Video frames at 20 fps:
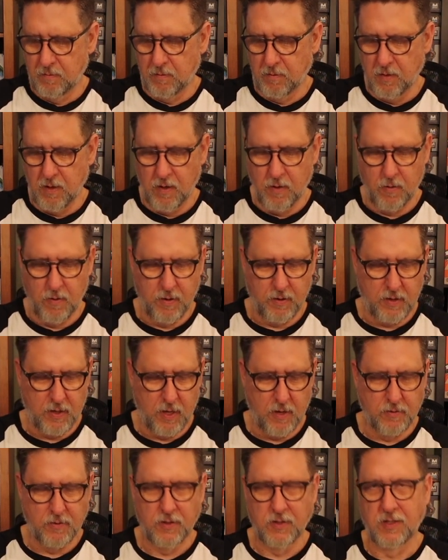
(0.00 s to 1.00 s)
Oh, it
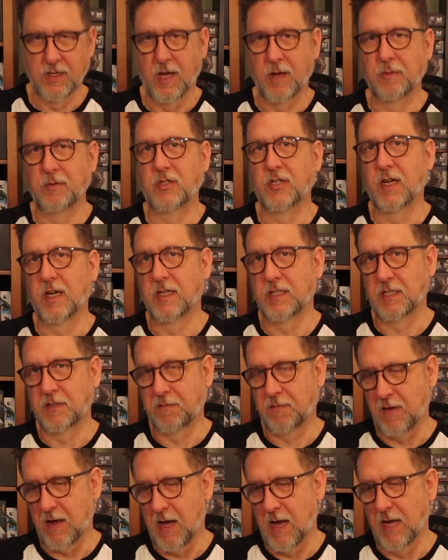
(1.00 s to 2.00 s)
closes up just
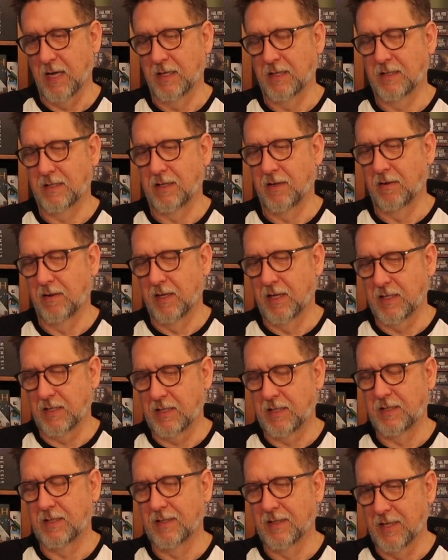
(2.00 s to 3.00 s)
fine. So
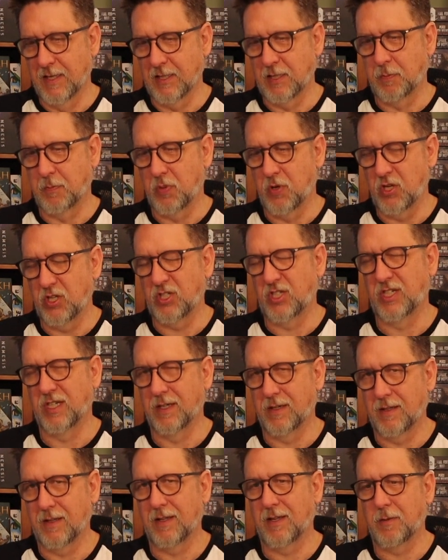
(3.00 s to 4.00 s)
let's push it
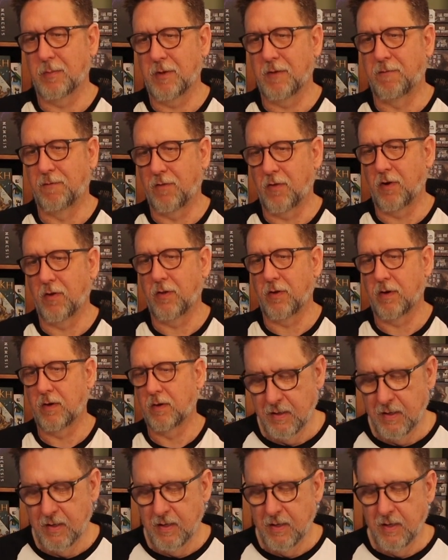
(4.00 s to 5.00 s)
a little bit further.
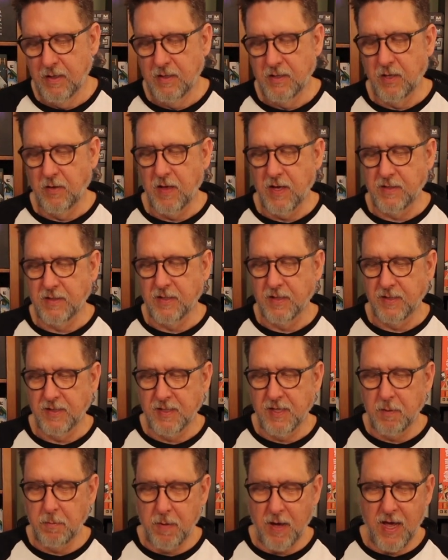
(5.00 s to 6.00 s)
So that's the
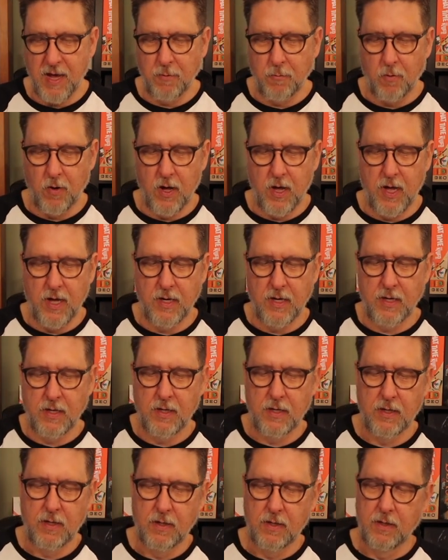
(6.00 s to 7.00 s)
Sinbad one,
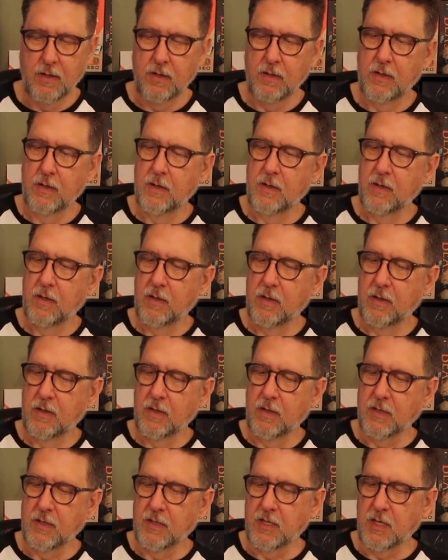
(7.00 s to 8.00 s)

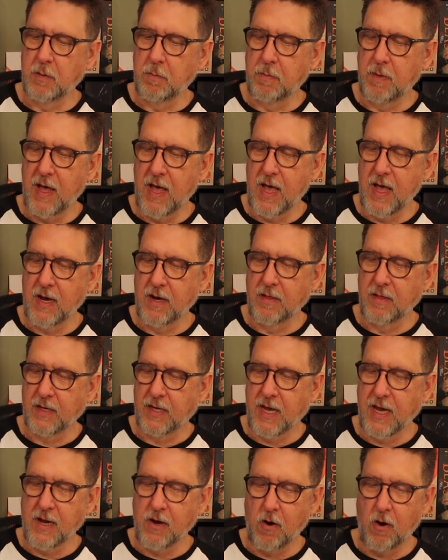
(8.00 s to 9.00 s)
the Sinbad and the
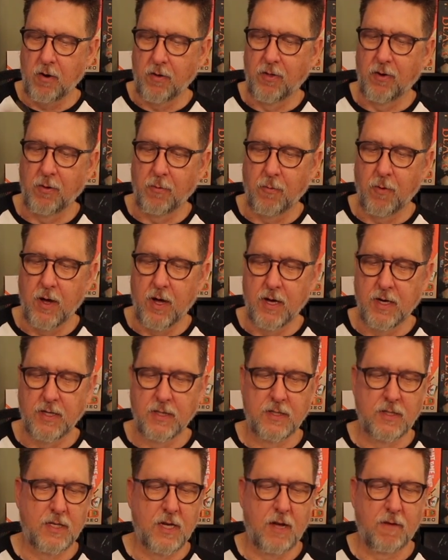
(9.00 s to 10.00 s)
King Arthur one and
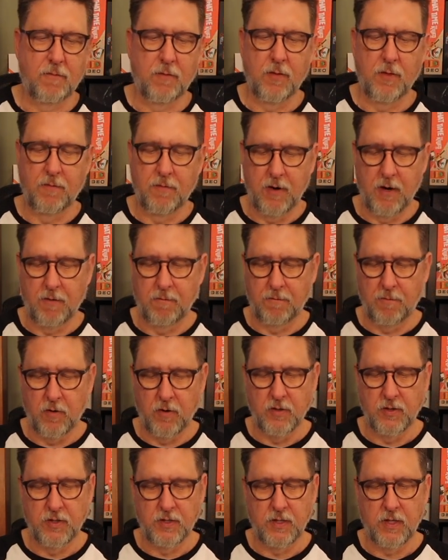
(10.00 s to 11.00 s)
stuff in the very
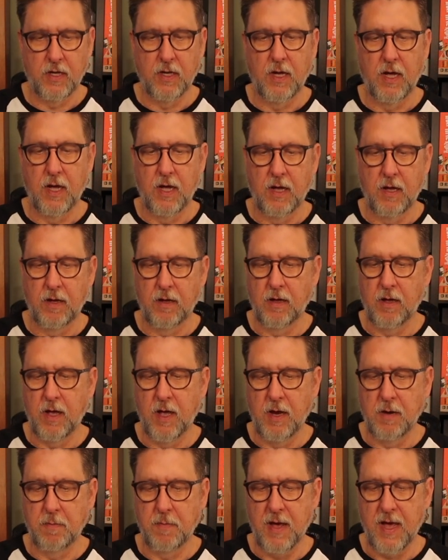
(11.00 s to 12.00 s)
first
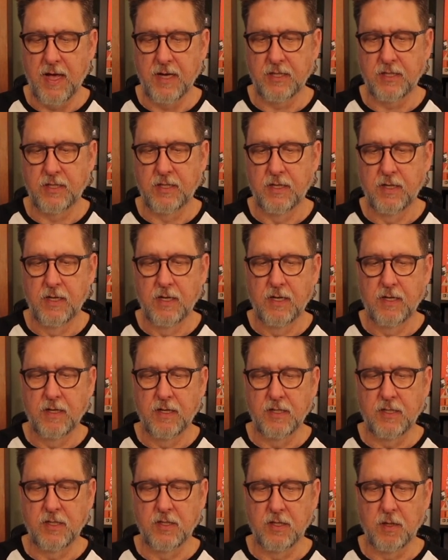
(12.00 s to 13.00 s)
Unmatched.
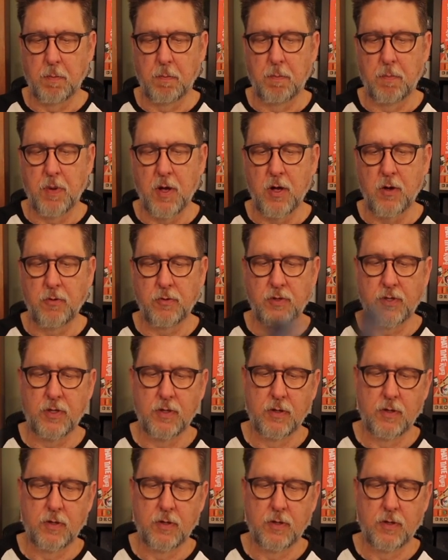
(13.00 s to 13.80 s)
This is a boat.